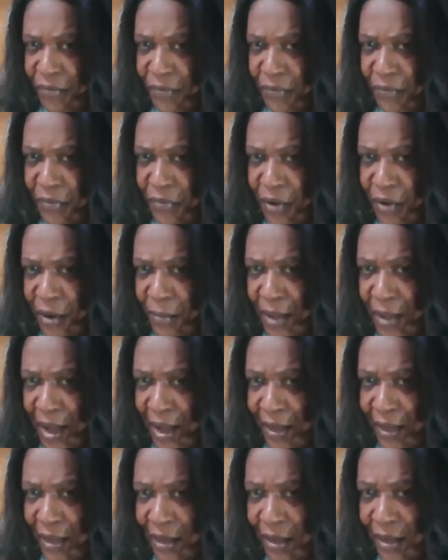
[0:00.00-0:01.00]
from
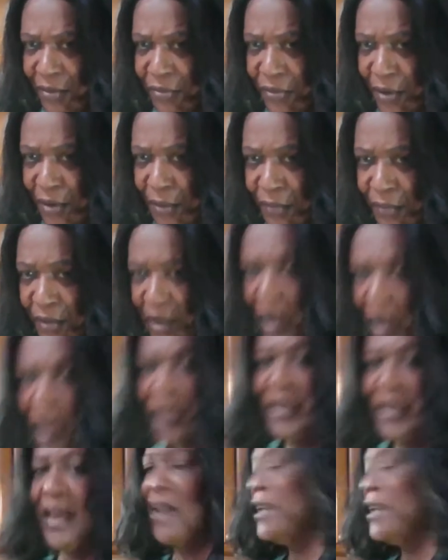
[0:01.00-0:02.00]
ackee from.
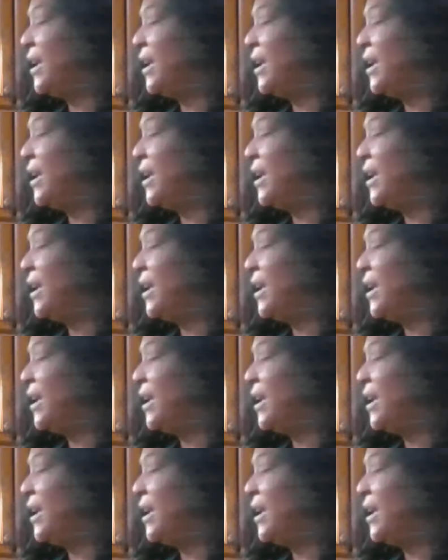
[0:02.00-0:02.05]
Oh, yeah.